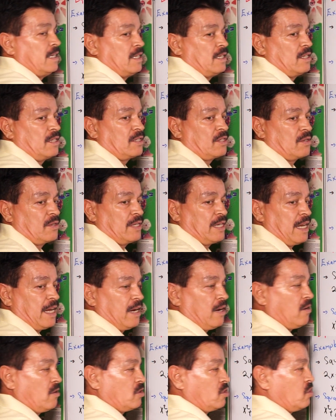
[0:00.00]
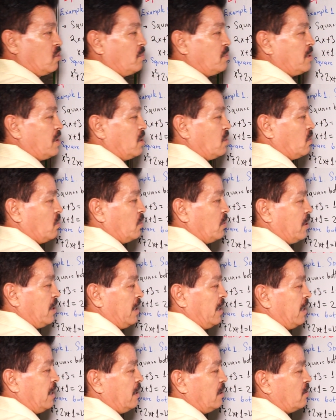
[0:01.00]
So now substitute
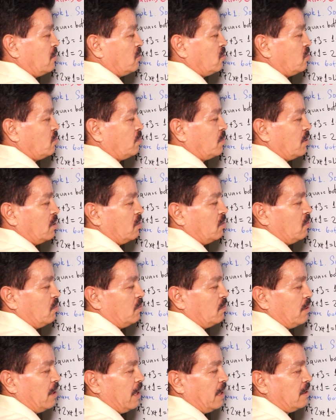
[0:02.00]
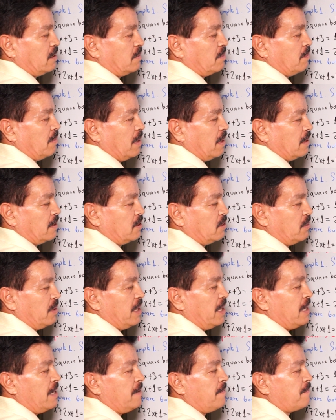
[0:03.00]
here, you substitute x by
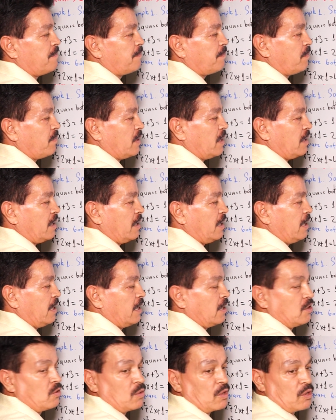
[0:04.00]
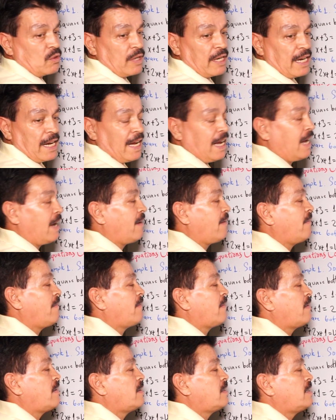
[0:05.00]
3. Here you're gonna have
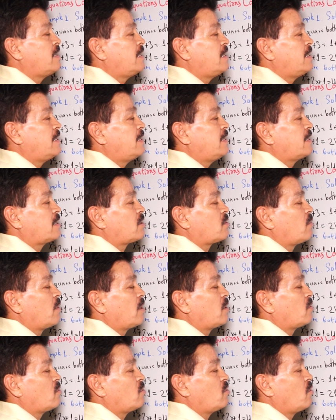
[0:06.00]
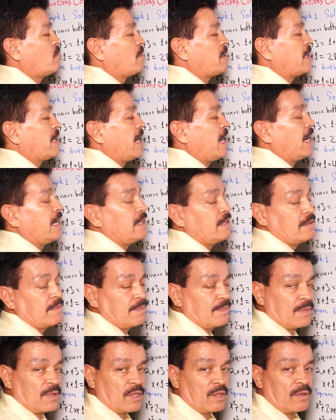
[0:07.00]
square root number 9. I
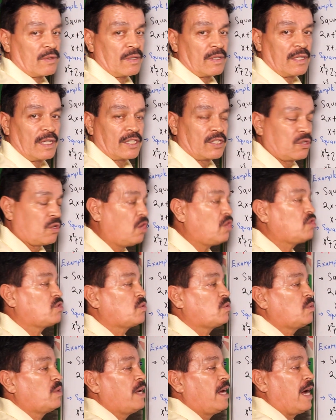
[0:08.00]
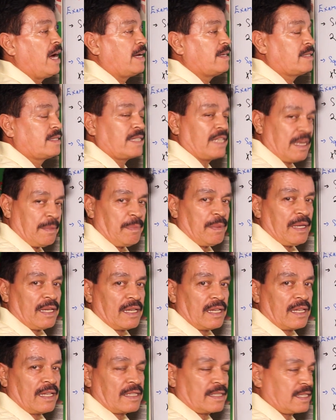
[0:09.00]
told you, I'm
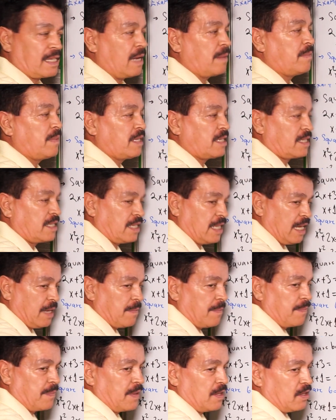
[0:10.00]
skipping some step.